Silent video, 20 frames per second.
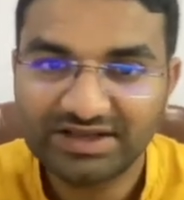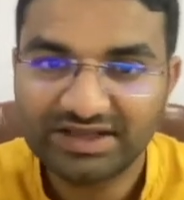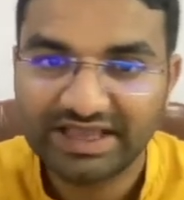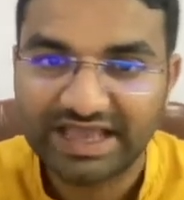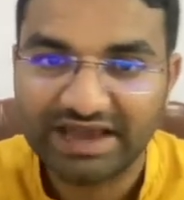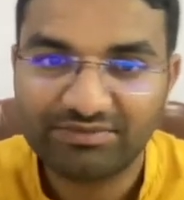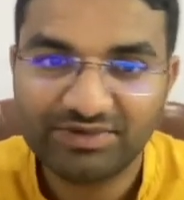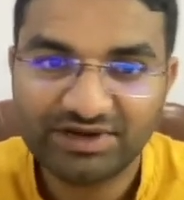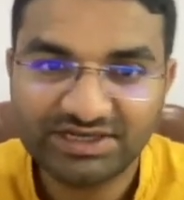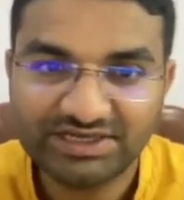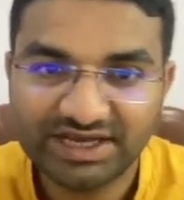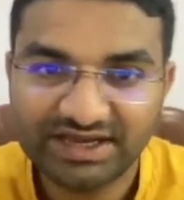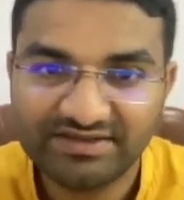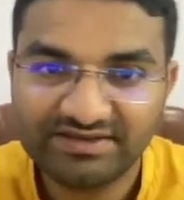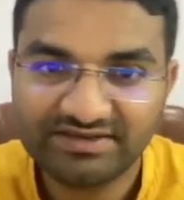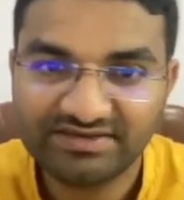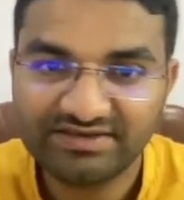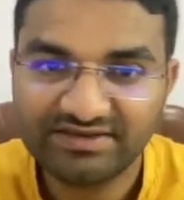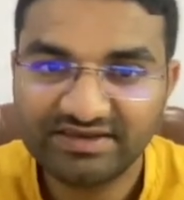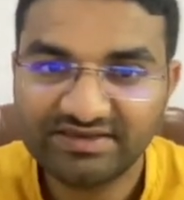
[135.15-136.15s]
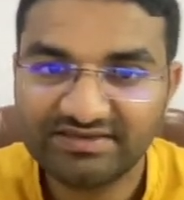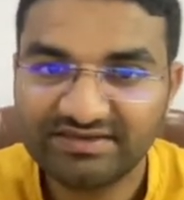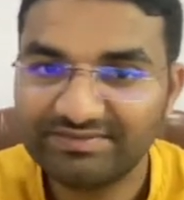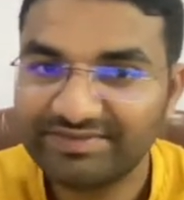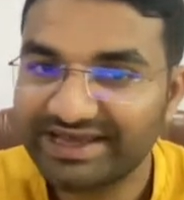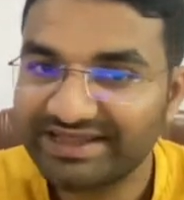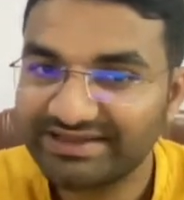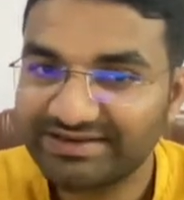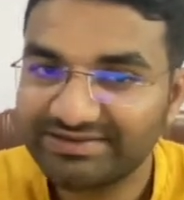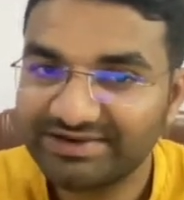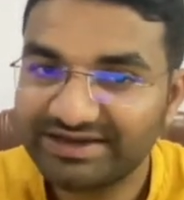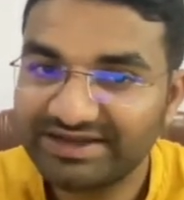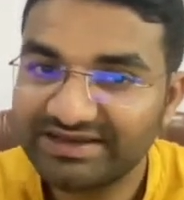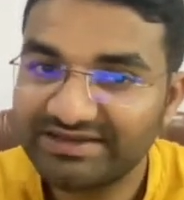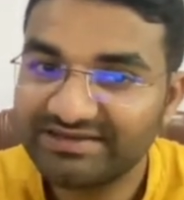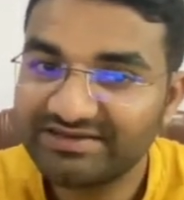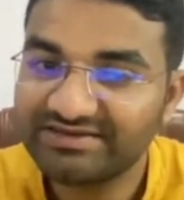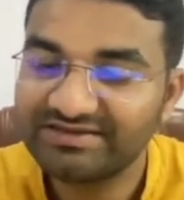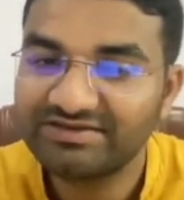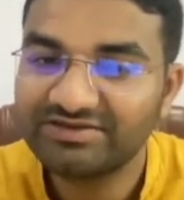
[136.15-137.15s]
Cambridge IGCSE
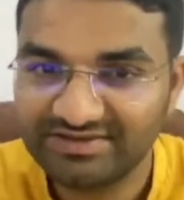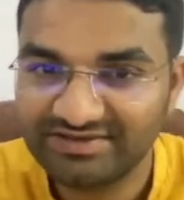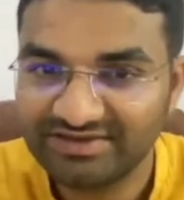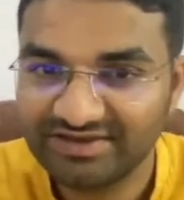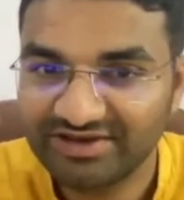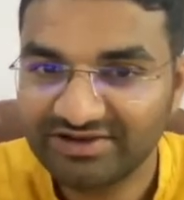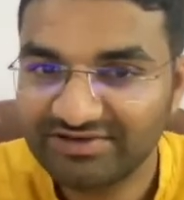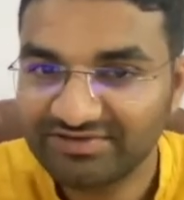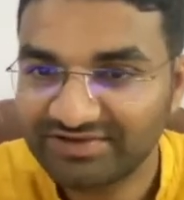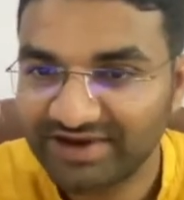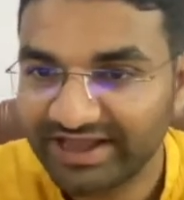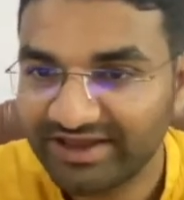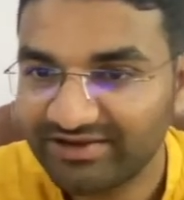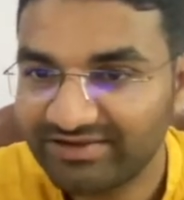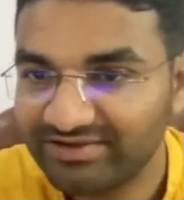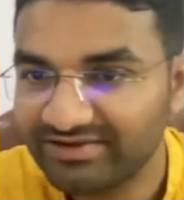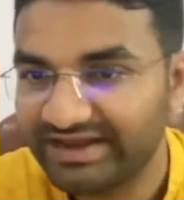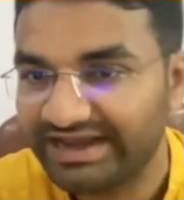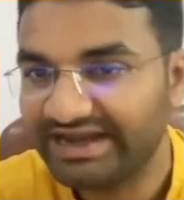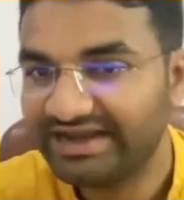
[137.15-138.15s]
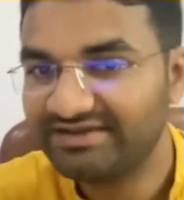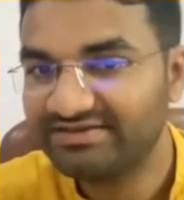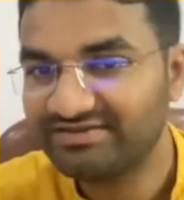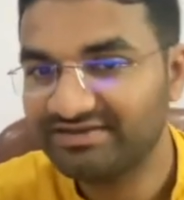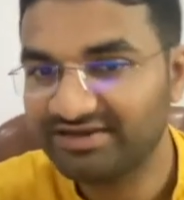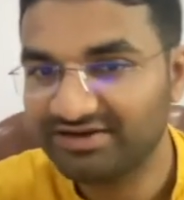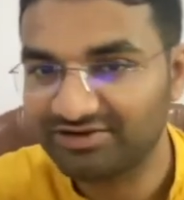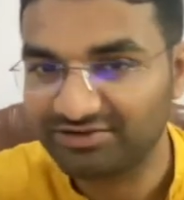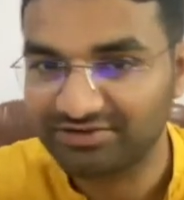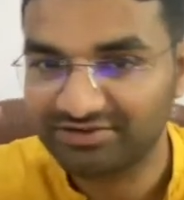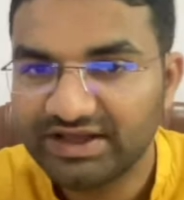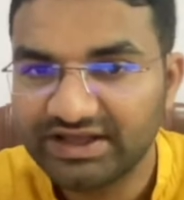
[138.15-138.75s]
Mathematics 0580.